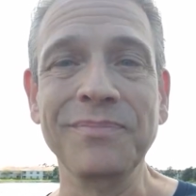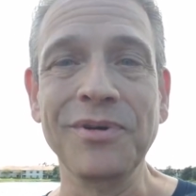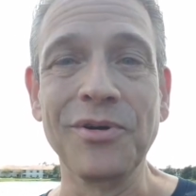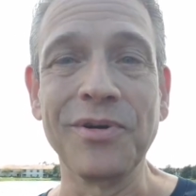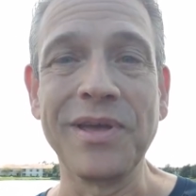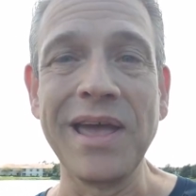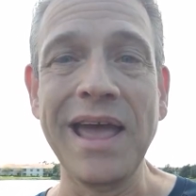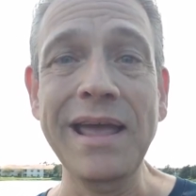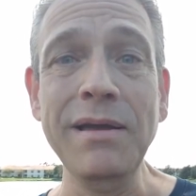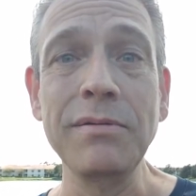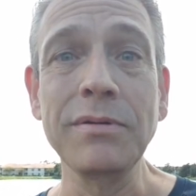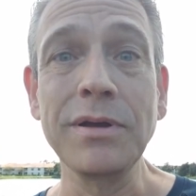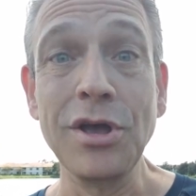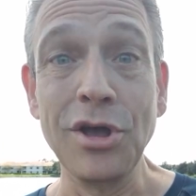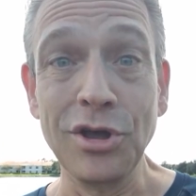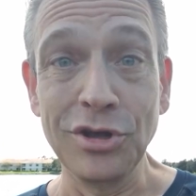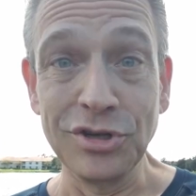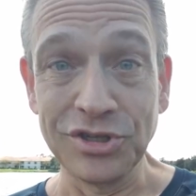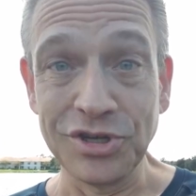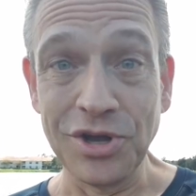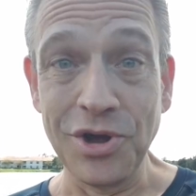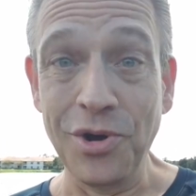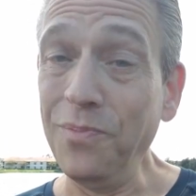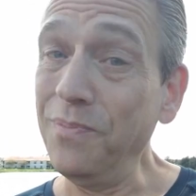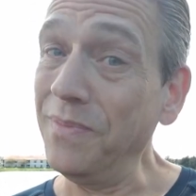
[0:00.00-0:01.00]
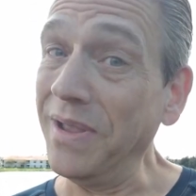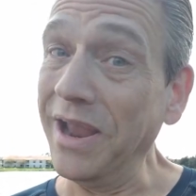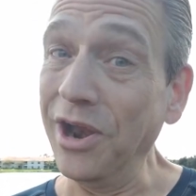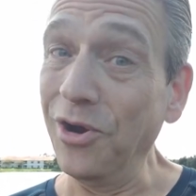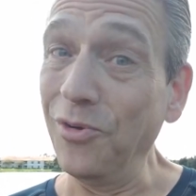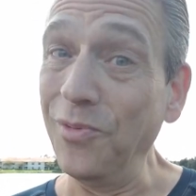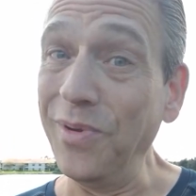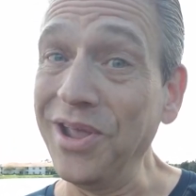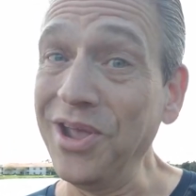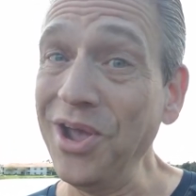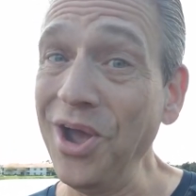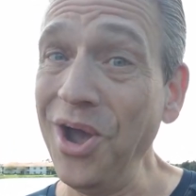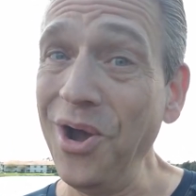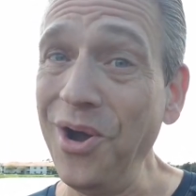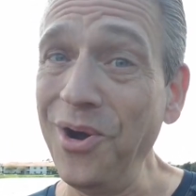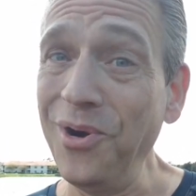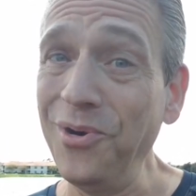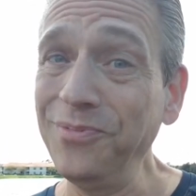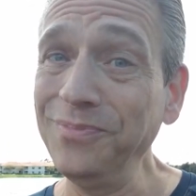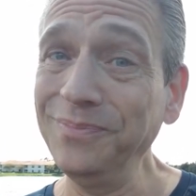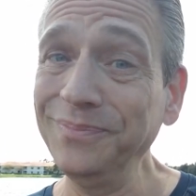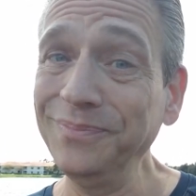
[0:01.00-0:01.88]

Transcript: okay? So here we go.